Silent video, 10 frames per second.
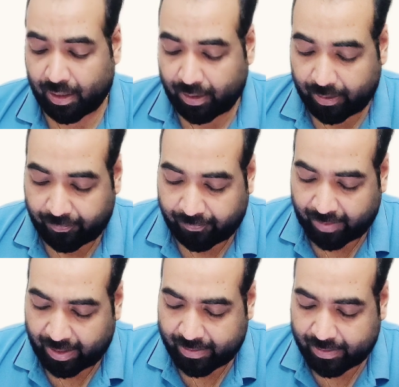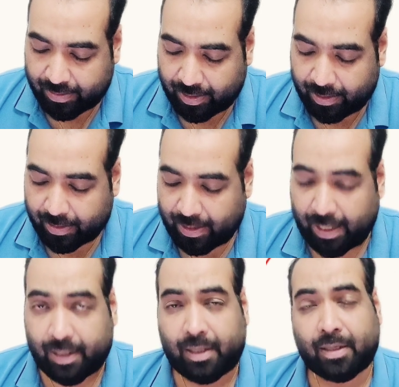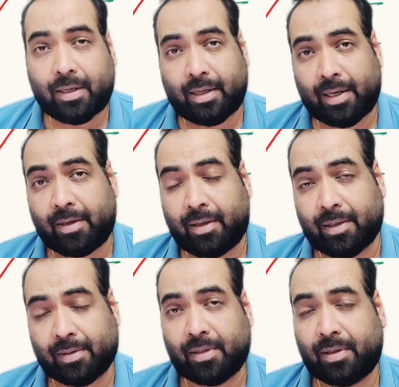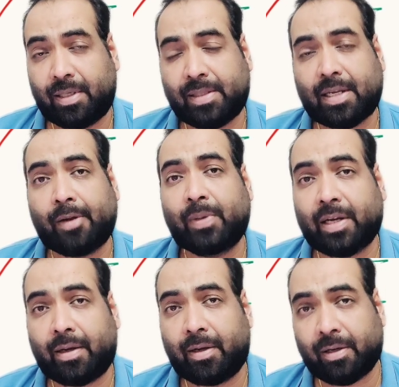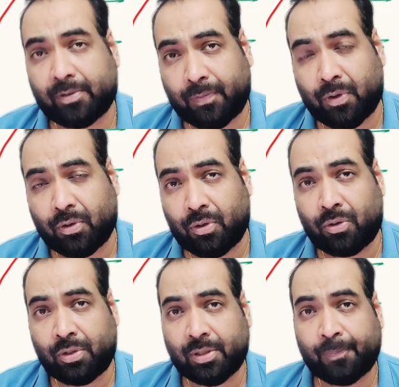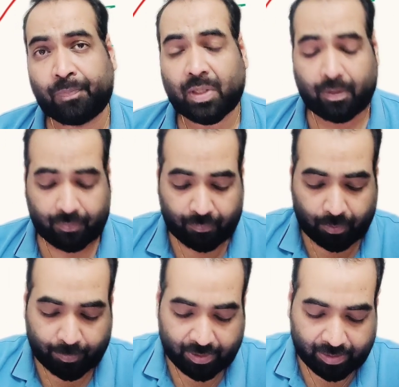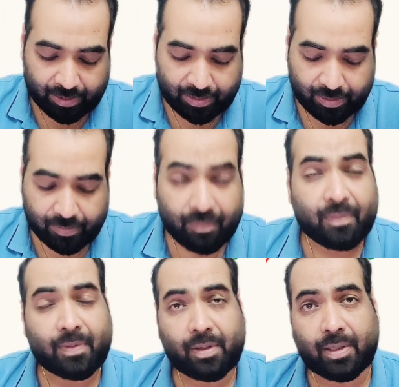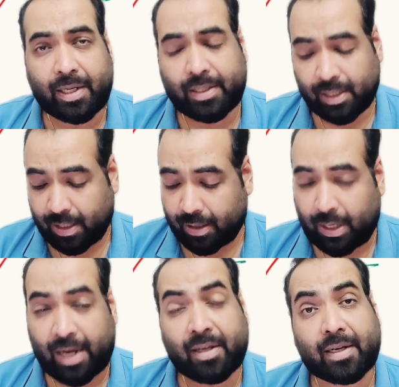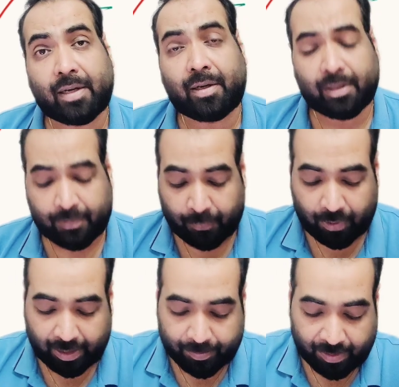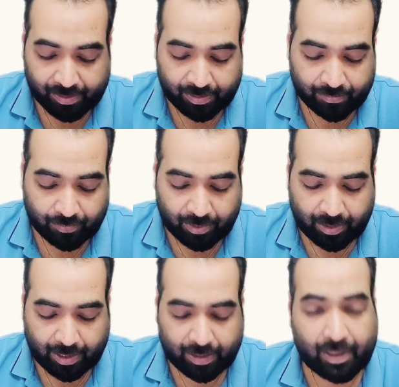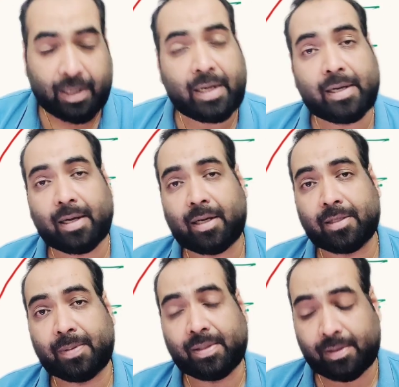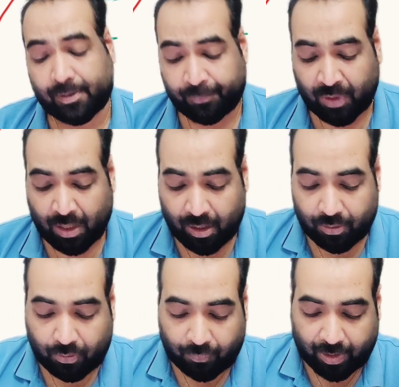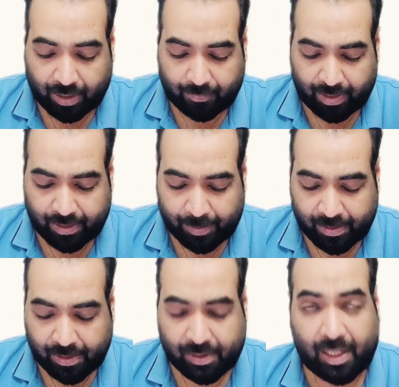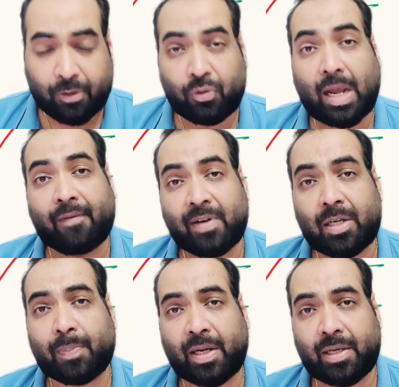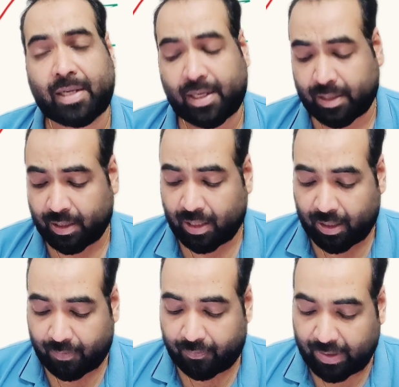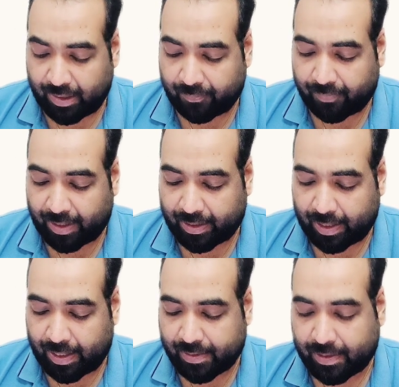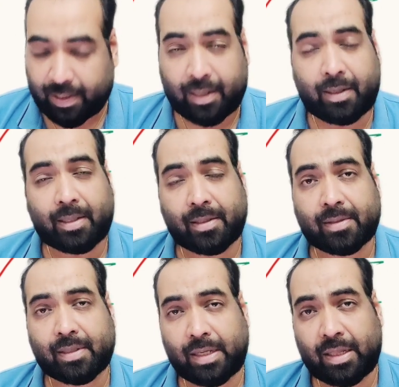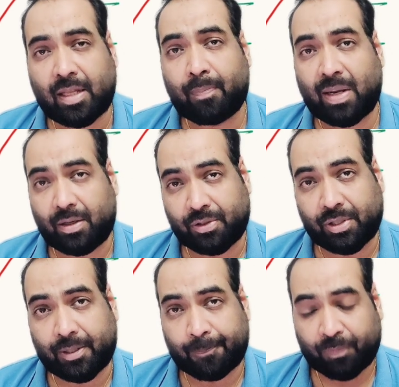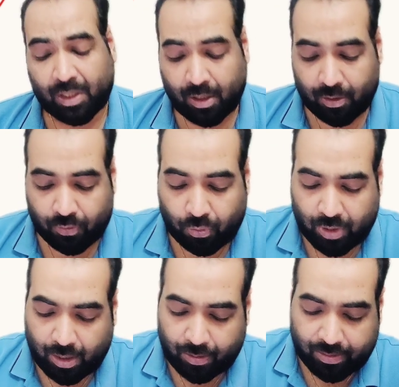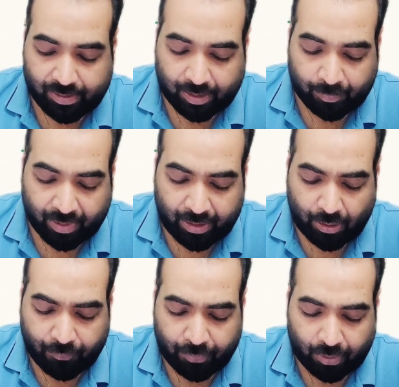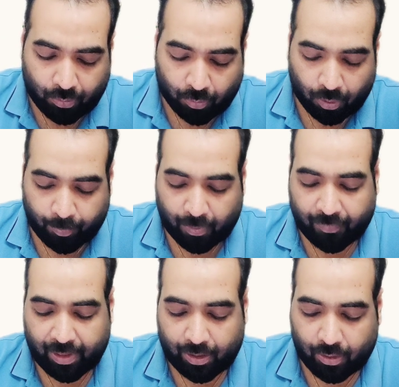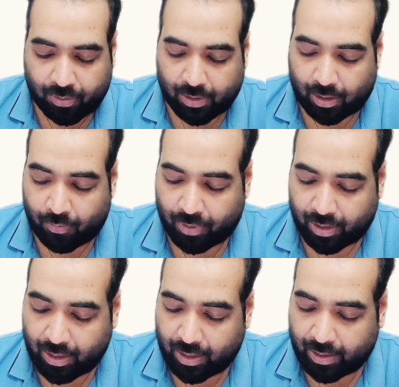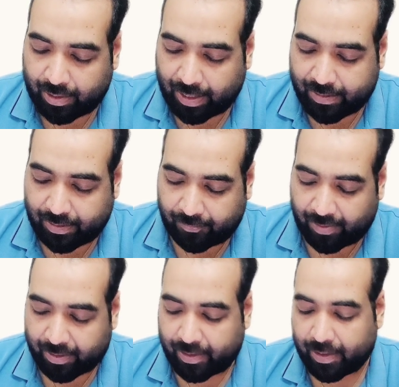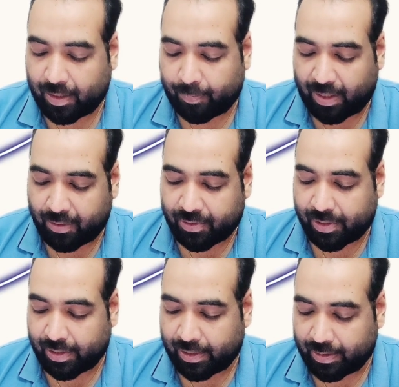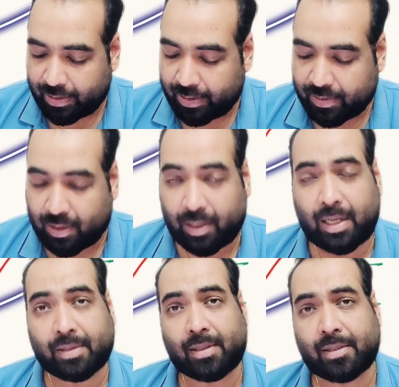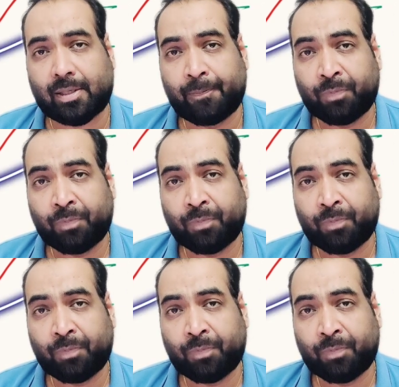reflects under the head creditors. These can be creditors for goods, for purchases, right? And creditors for expenses, for direct or indirect expenses. So whatever expenses that you haven't paid yet will reflect as creditors in the balance sheet. So the summary of your whole profit and loss account gets reflected in the balance sheet in these three assets,